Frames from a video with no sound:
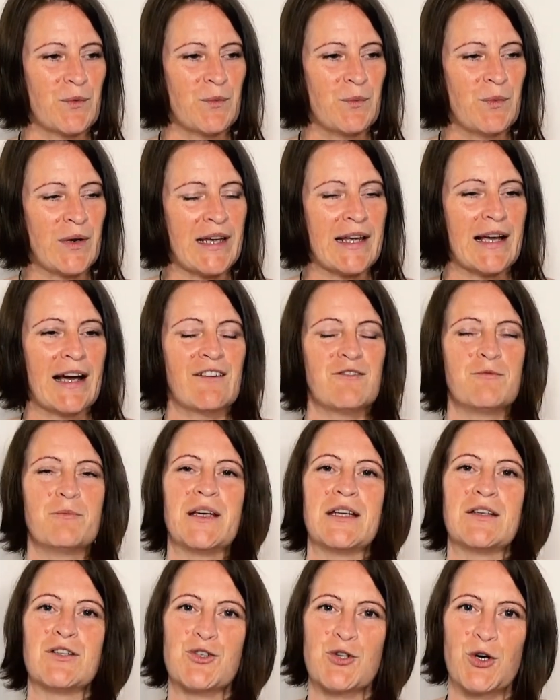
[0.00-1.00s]
we have
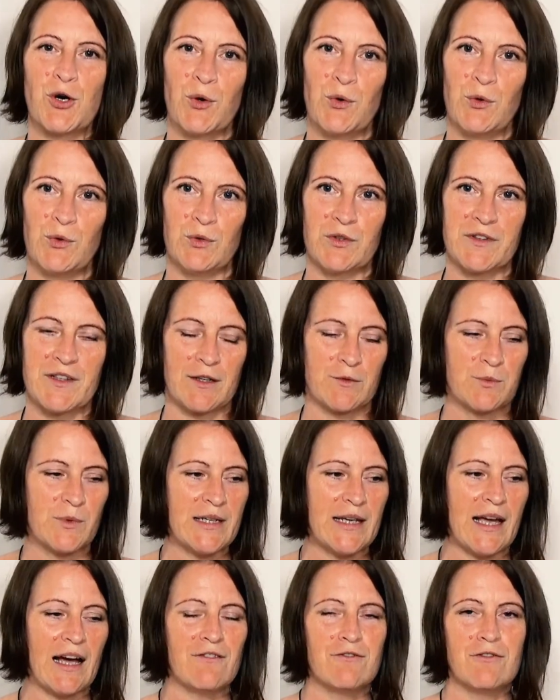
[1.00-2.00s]
been told, that
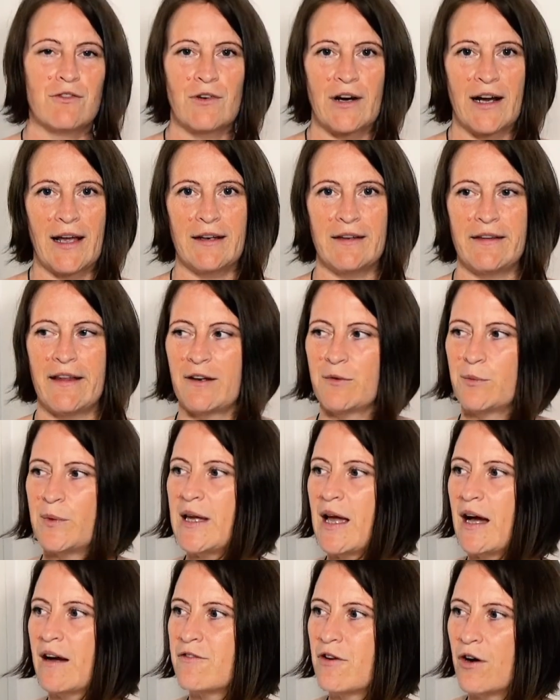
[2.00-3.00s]
we have read, that
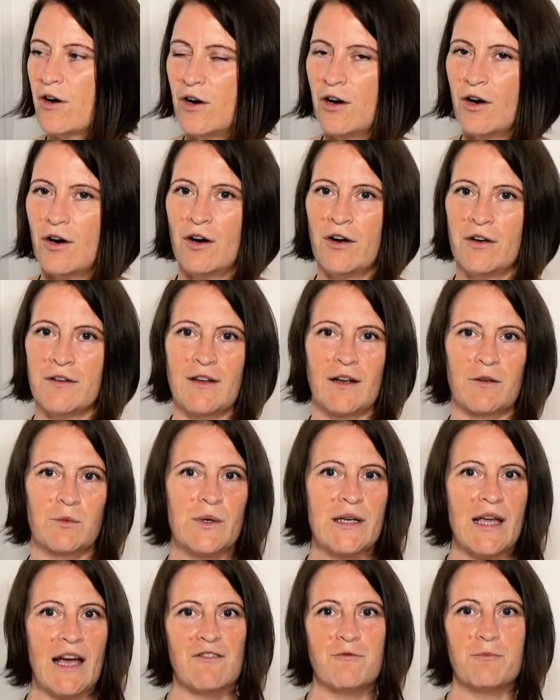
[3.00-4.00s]
we have heard, that
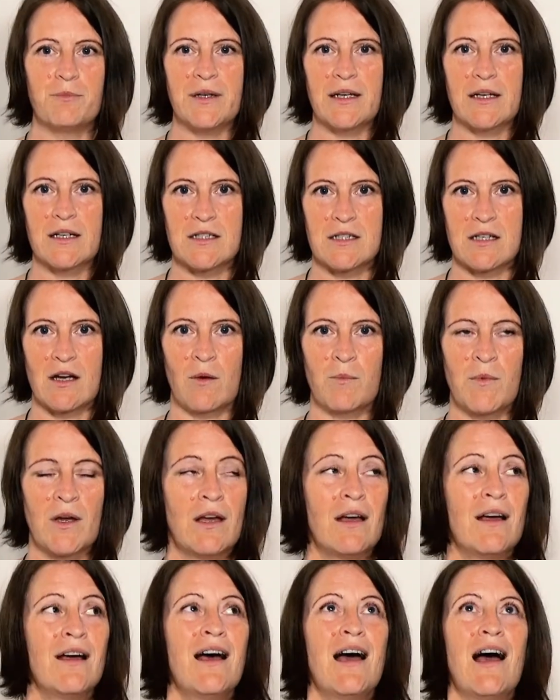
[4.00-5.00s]
we have picked up,
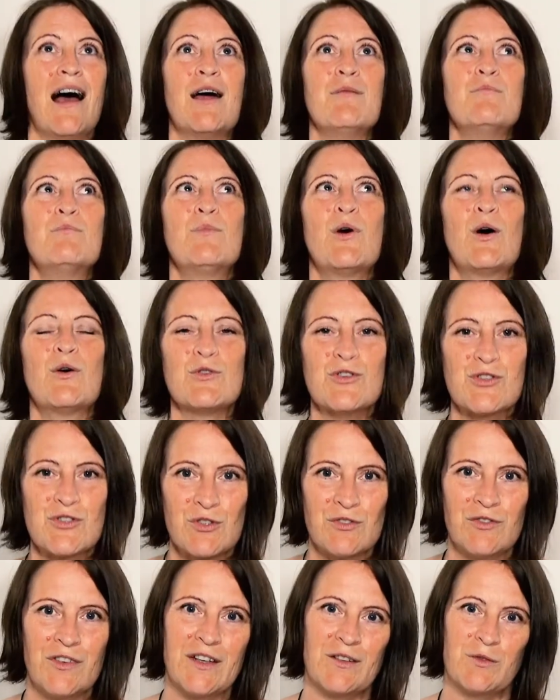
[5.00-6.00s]
and
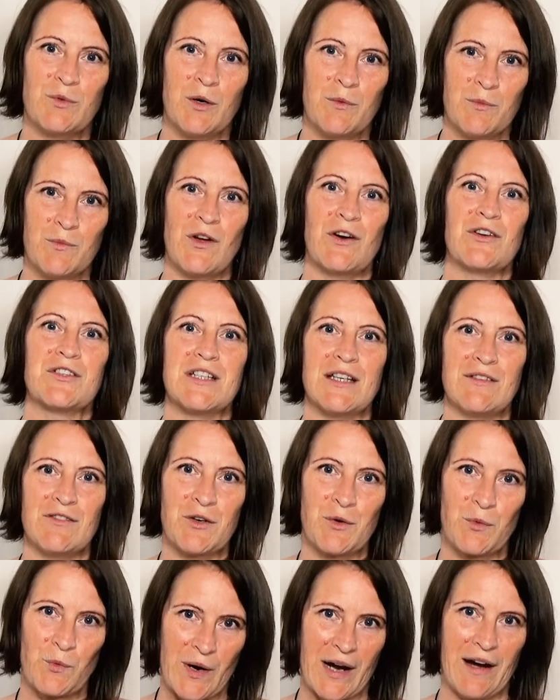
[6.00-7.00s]
most of it we're not
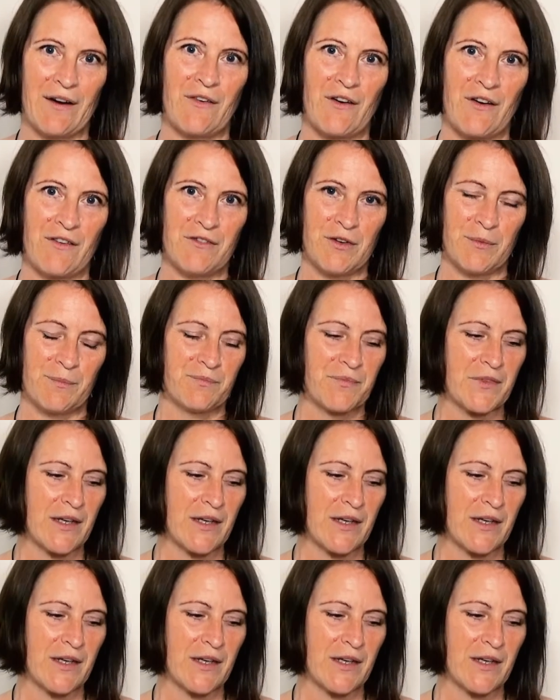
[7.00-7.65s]
even aware of.